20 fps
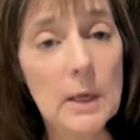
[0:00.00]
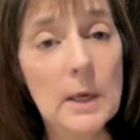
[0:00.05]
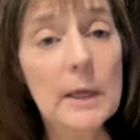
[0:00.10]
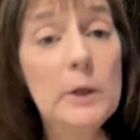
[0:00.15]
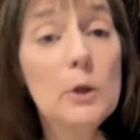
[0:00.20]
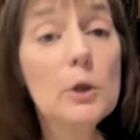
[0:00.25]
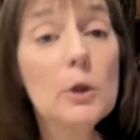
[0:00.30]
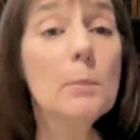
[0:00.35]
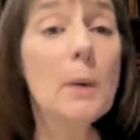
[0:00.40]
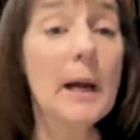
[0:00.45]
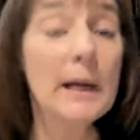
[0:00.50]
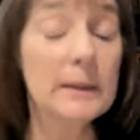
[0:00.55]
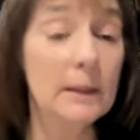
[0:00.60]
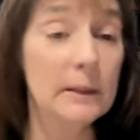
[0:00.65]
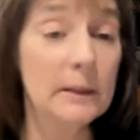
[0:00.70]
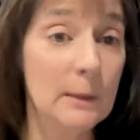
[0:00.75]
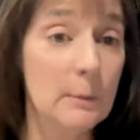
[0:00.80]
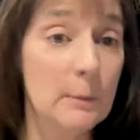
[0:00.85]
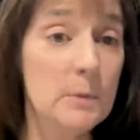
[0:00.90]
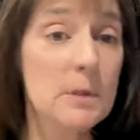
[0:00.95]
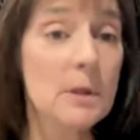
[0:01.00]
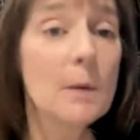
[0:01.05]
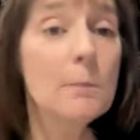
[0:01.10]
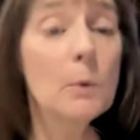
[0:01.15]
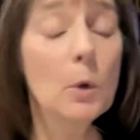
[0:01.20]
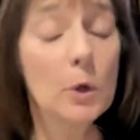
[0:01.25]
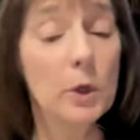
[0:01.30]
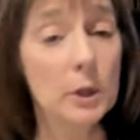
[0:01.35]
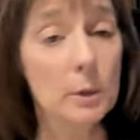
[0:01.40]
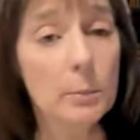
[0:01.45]
You can buy it on Amazon,
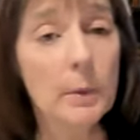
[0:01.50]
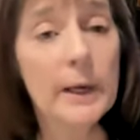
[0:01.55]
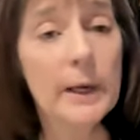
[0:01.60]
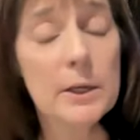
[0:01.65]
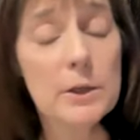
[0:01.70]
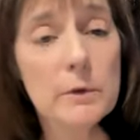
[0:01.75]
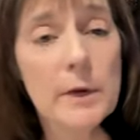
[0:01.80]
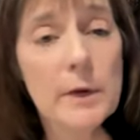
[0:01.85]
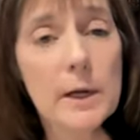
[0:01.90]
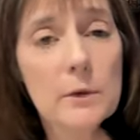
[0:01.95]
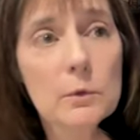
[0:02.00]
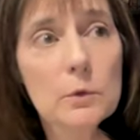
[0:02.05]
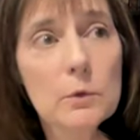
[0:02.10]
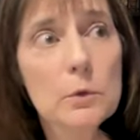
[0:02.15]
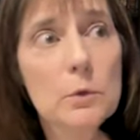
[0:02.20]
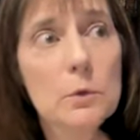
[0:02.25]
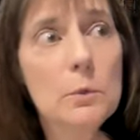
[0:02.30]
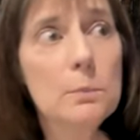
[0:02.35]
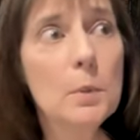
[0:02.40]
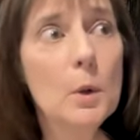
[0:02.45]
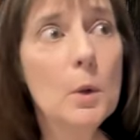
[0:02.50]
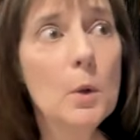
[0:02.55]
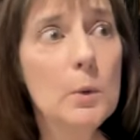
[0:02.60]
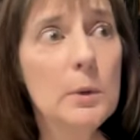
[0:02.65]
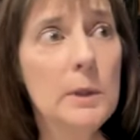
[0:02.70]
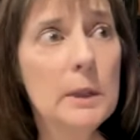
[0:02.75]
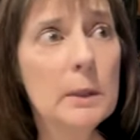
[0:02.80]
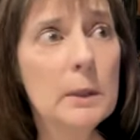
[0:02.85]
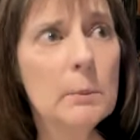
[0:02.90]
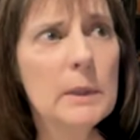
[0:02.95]
or you can buy it direct through Podium.